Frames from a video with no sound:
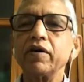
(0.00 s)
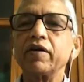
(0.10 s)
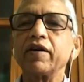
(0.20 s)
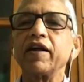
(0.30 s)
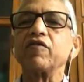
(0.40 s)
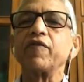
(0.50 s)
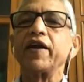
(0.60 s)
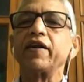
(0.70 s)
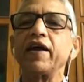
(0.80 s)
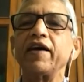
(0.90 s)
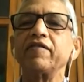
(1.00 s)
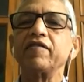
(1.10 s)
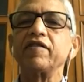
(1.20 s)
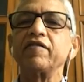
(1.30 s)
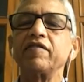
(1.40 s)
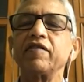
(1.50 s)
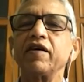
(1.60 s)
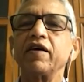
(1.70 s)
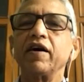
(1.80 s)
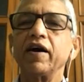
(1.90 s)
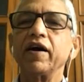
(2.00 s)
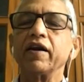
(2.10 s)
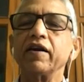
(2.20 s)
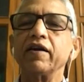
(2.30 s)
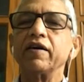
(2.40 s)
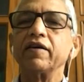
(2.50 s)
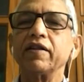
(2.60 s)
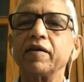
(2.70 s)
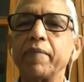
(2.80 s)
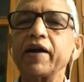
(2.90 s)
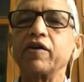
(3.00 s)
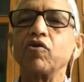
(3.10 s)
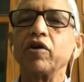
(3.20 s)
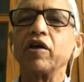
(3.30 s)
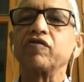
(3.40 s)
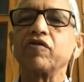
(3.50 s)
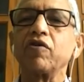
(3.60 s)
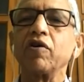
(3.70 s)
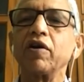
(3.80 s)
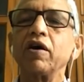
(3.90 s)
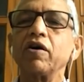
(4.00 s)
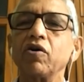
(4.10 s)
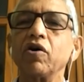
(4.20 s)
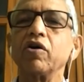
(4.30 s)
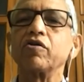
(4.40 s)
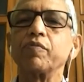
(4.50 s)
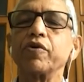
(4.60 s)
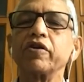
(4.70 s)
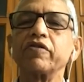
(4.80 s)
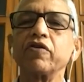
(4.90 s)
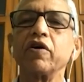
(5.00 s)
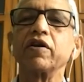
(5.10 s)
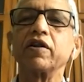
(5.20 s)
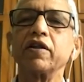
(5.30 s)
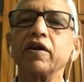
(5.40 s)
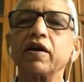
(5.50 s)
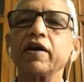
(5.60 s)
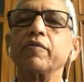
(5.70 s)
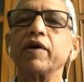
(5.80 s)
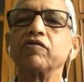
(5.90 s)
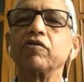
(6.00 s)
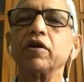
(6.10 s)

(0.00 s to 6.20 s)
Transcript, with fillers: trans fatty acids and the bad cholesterol, or to put it short, the cardiovascular